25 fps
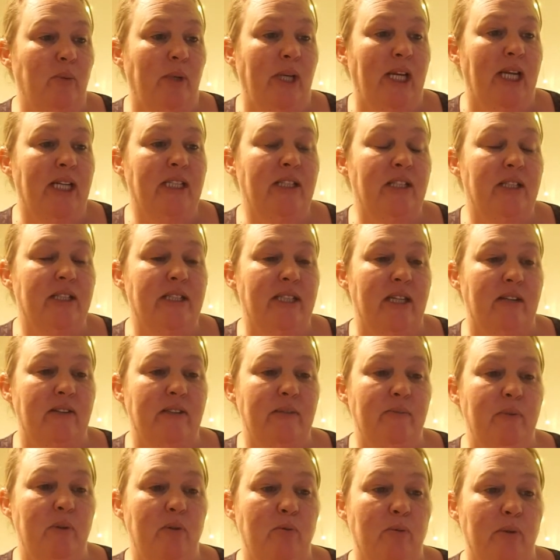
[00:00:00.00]
we let ourselves
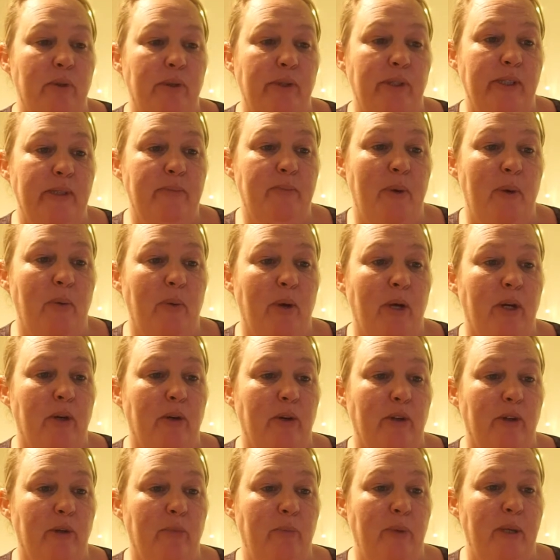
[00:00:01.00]
be ruled by what
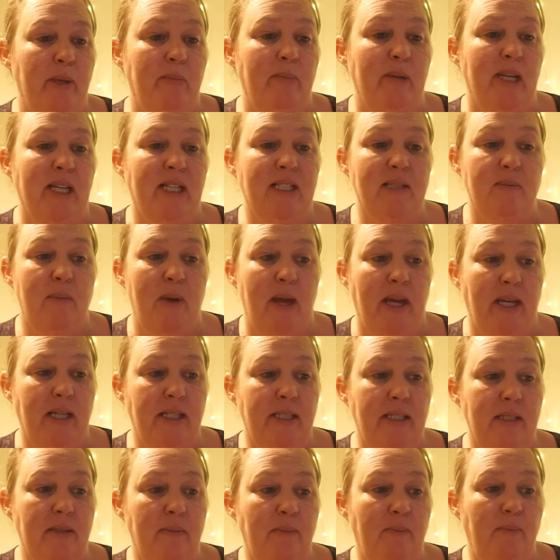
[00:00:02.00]
other people
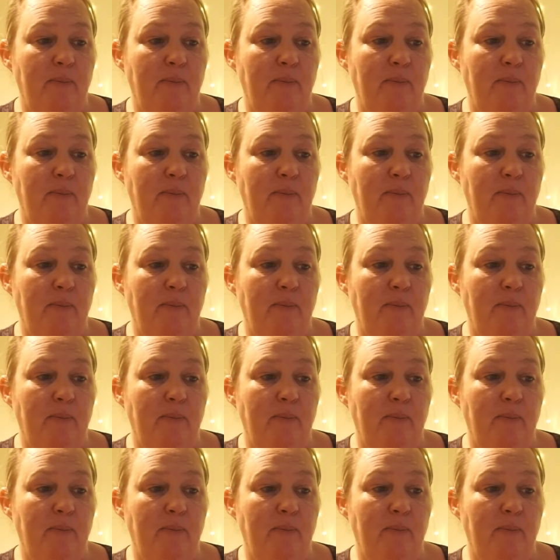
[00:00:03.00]
expect.